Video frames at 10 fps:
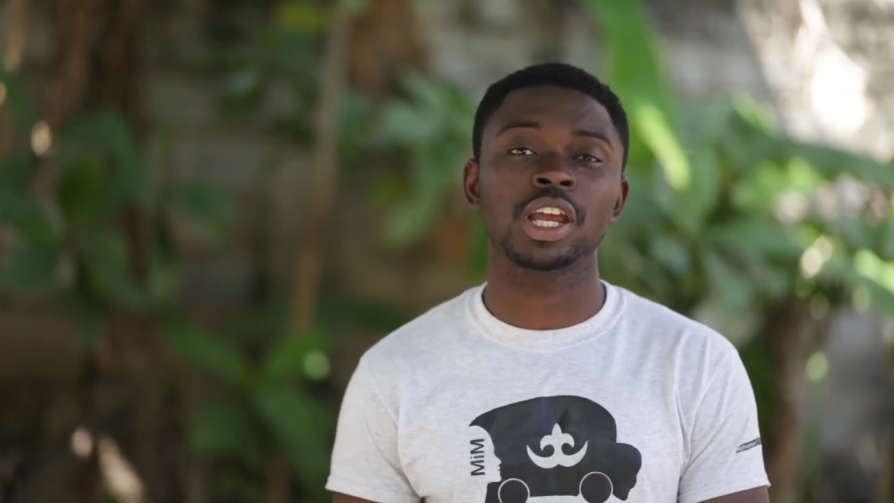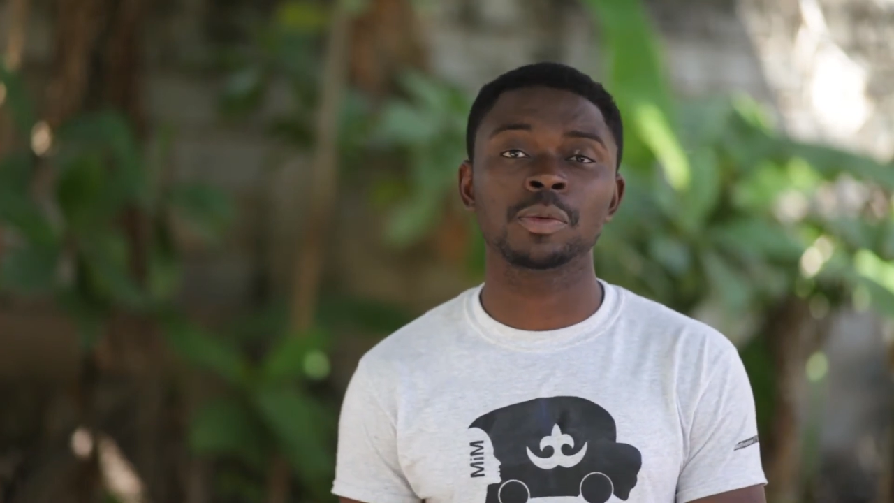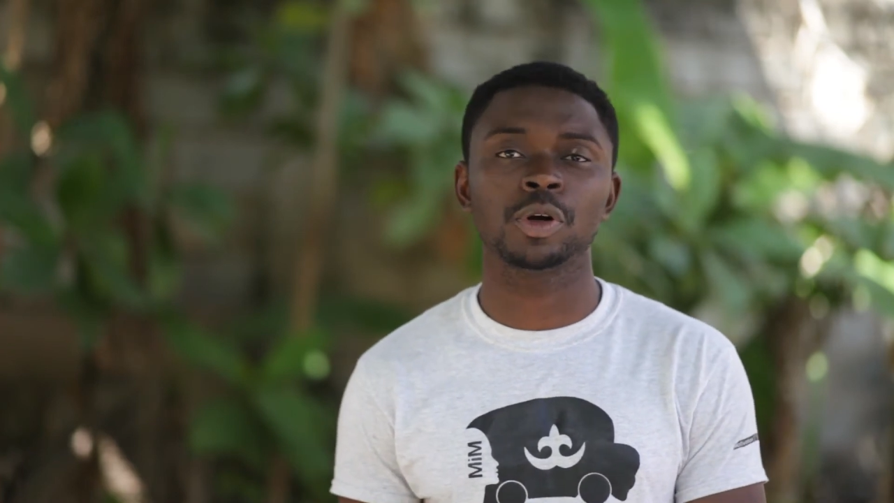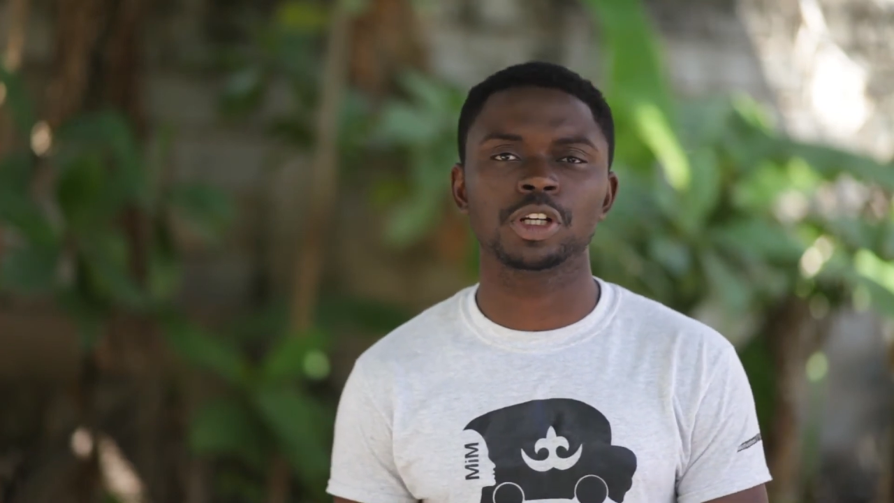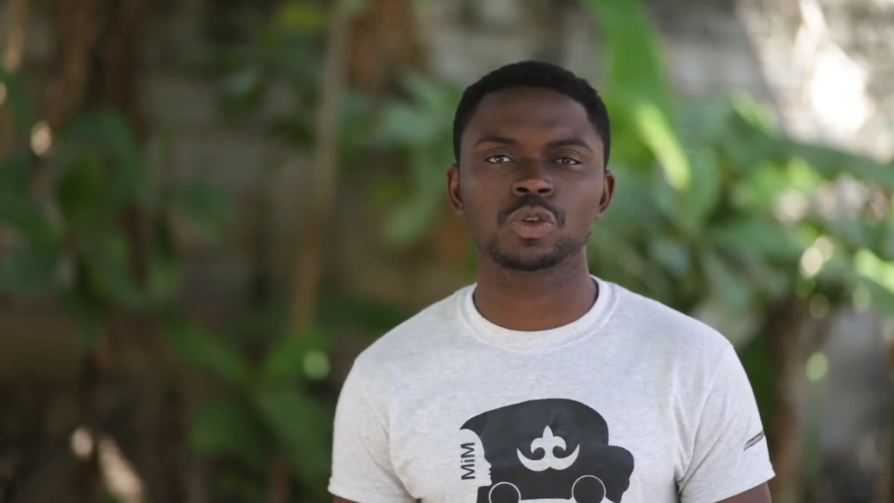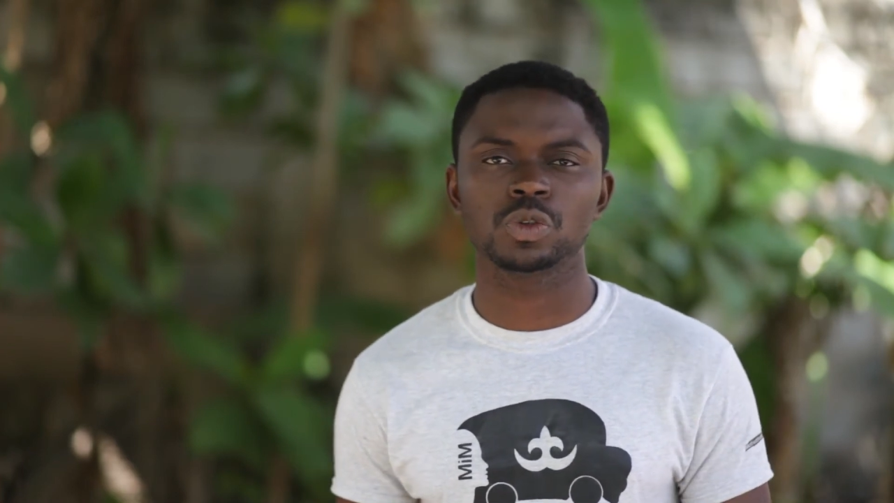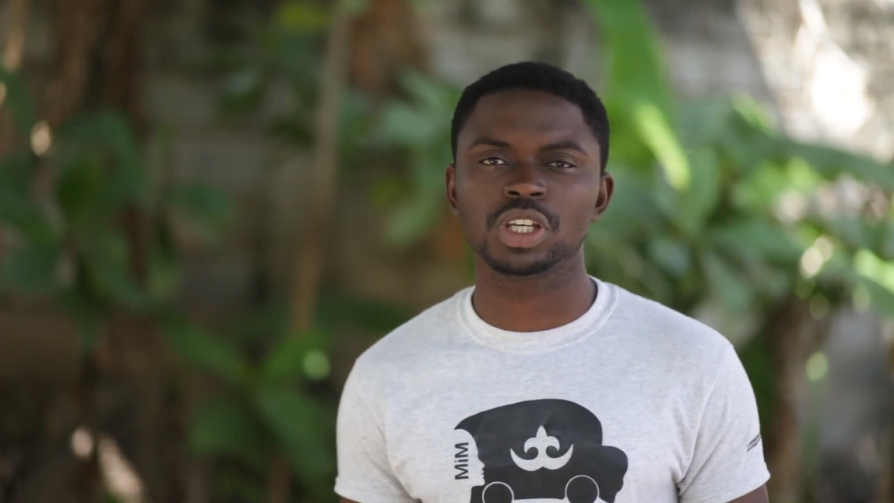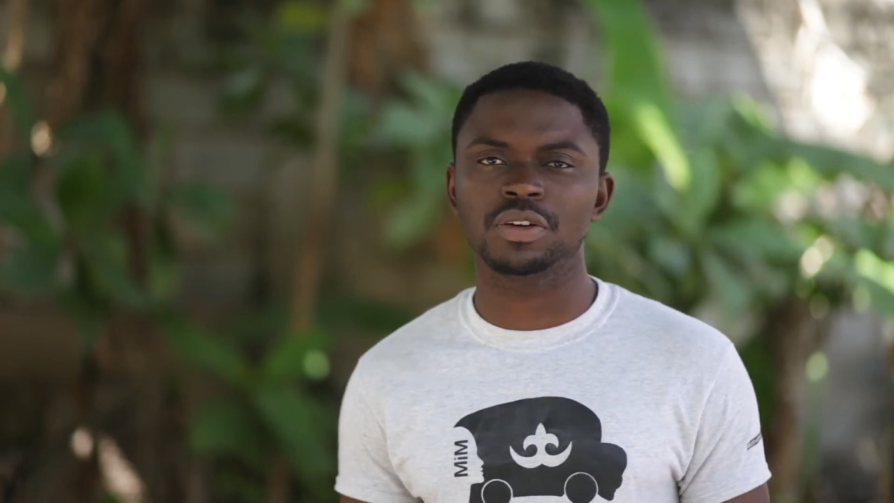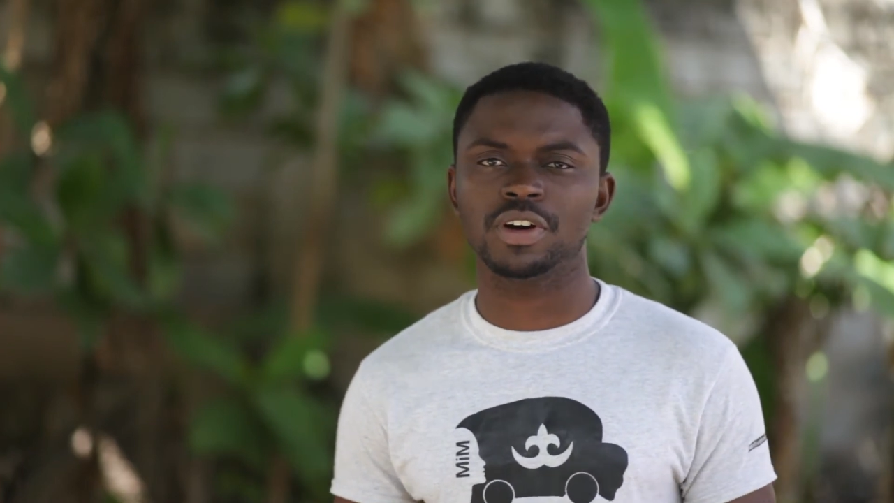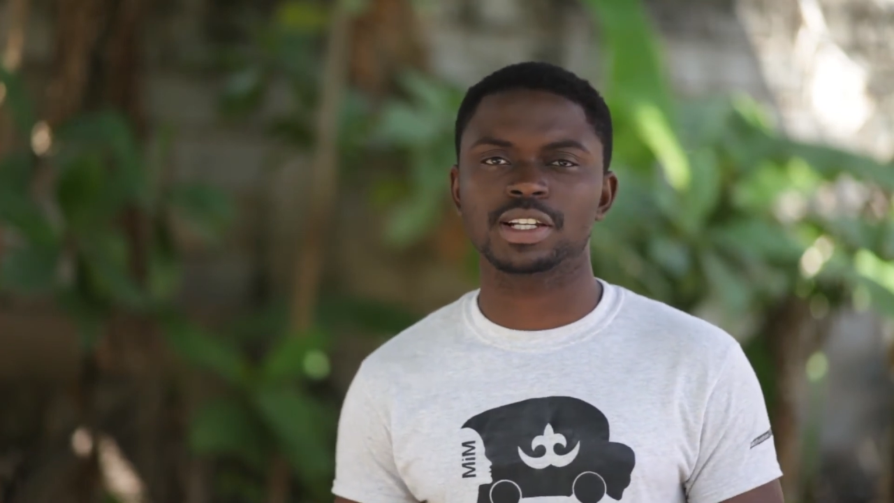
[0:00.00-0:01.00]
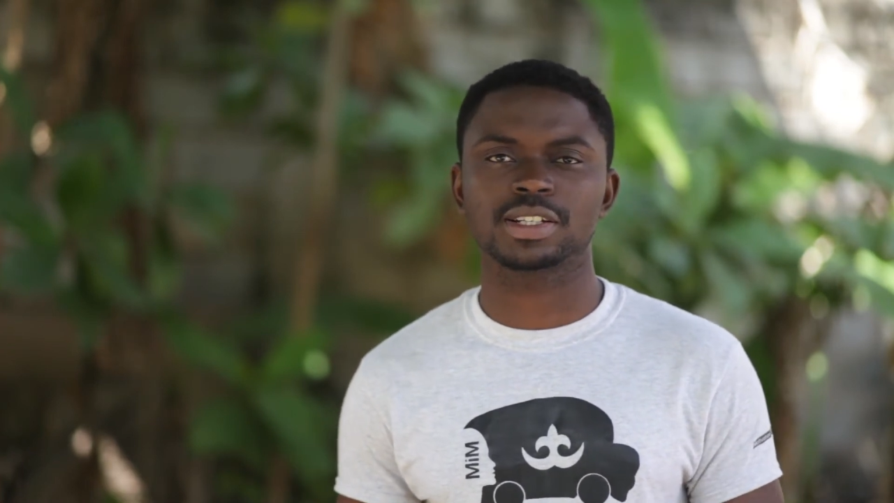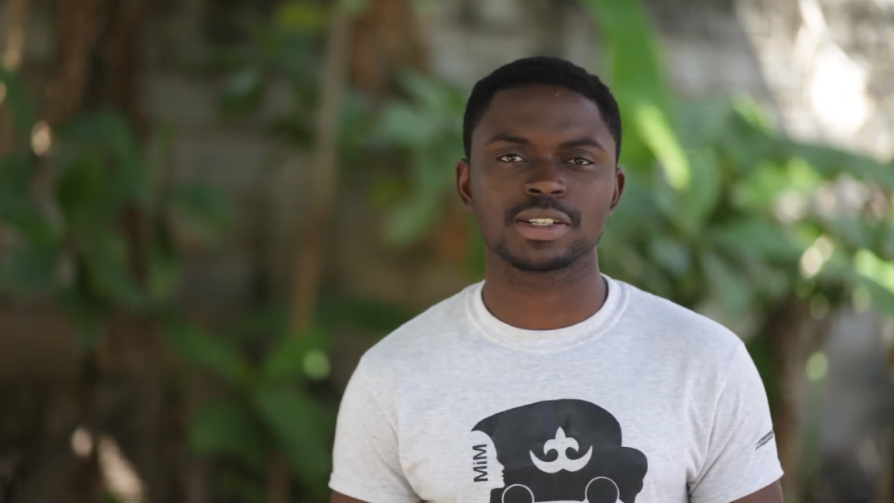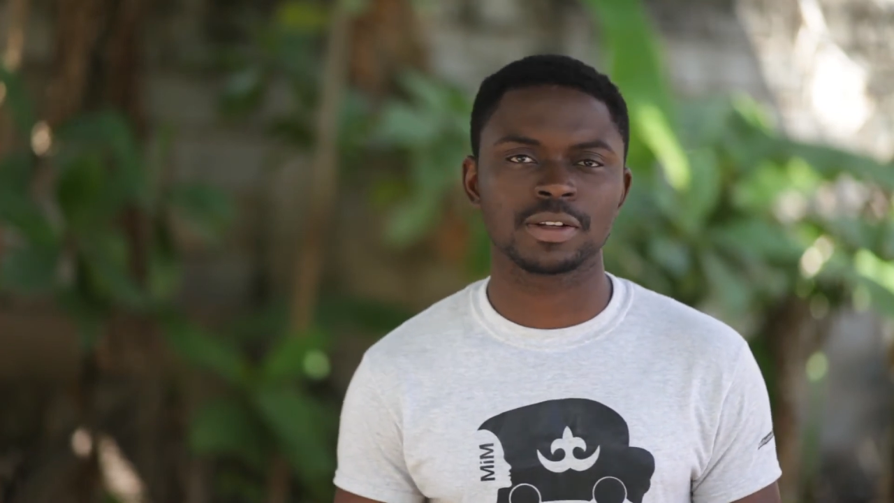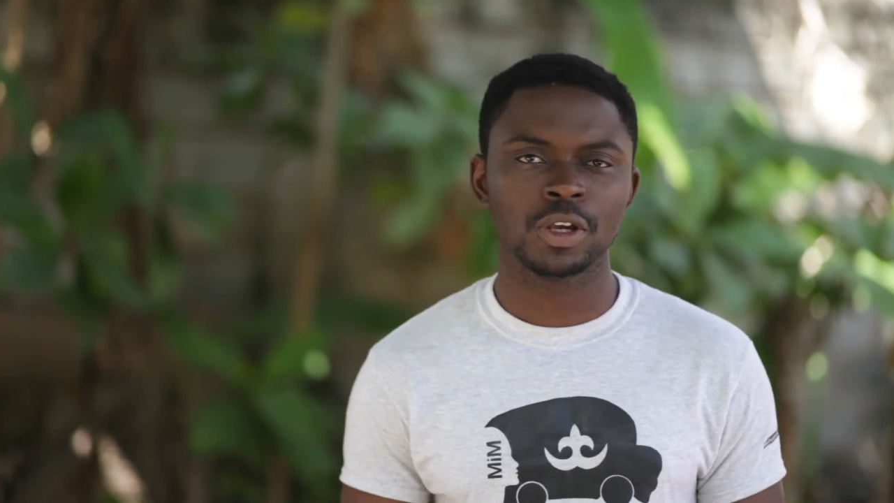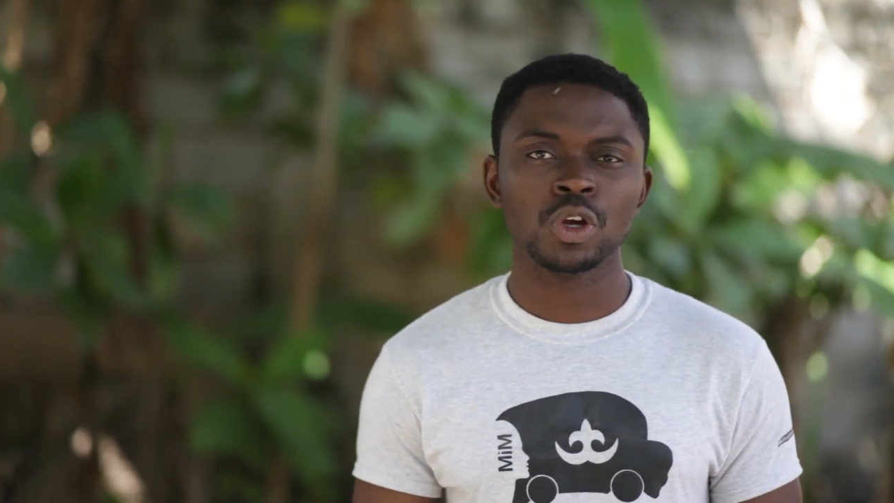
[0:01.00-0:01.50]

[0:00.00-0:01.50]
anybody could give us